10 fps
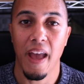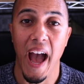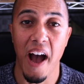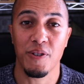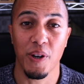
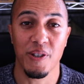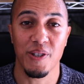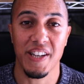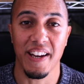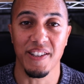After
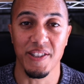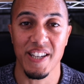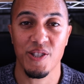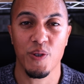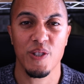understanding
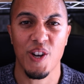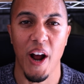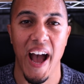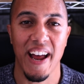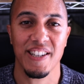this, you can start
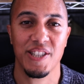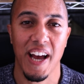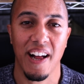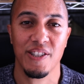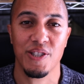adding
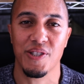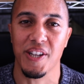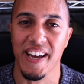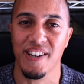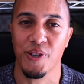challenges to
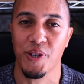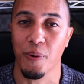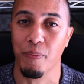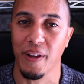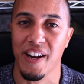hinder your
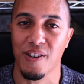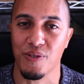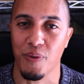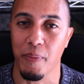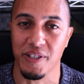players
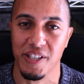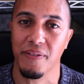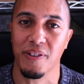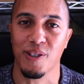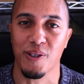from
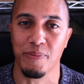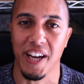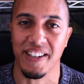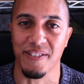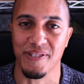achieving their
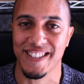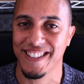objectives.